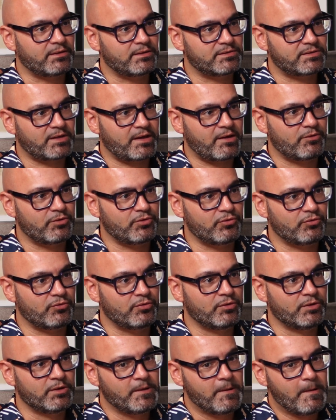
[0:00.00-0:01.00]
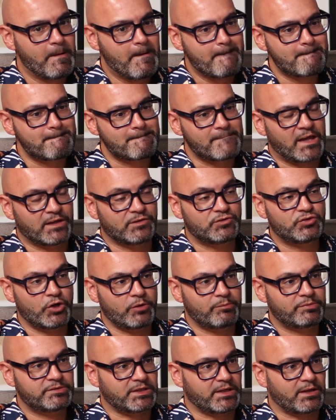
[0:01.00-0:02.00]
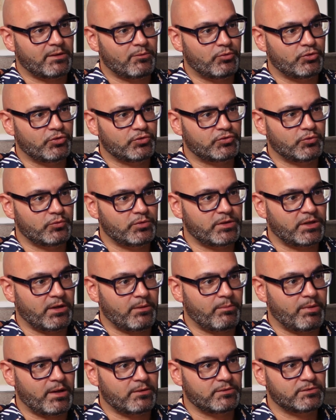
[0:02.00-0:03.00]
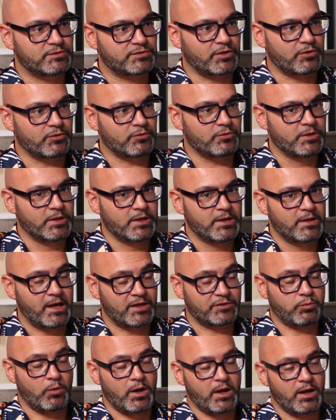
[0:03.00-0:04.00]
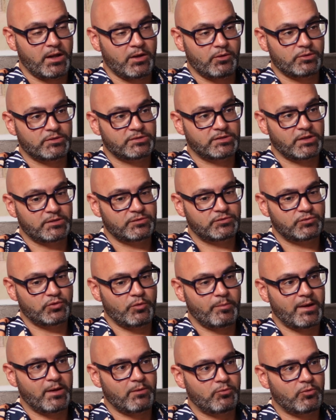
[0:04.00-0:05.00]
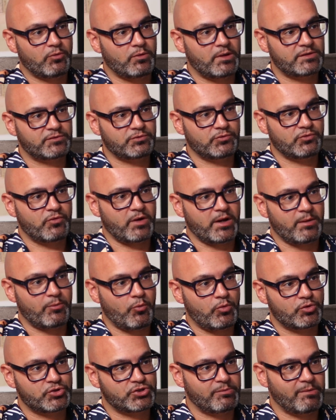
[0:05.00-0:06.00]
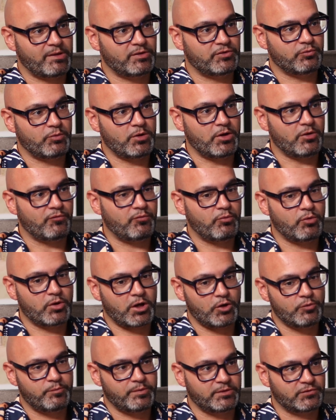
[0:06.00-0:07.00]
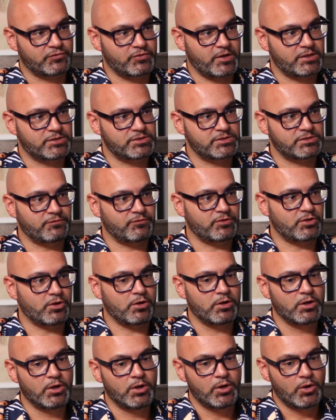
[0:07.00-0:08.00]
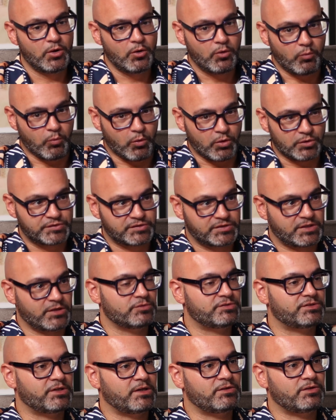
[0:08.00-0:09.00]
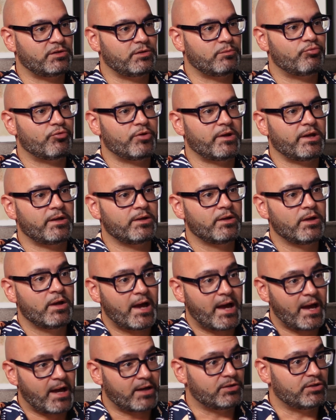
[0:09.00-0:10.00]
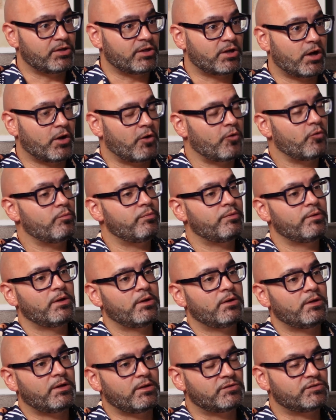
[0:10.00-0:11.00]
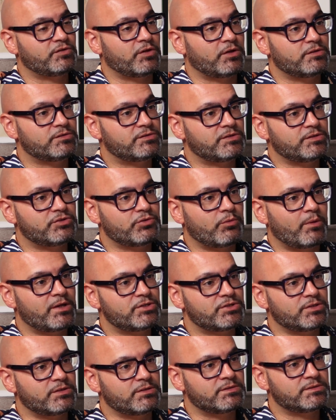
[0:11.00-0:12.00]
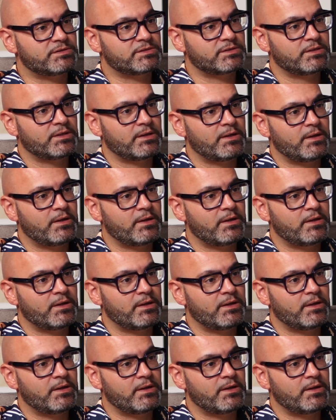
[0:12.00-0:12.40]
It's how you're interpreting it and what you're talking about. So that's why I always like to talk about, well, that's all great, but what's your mental health? What coping strategies have you got? What skill set do you bring? How do you cope in certain situations?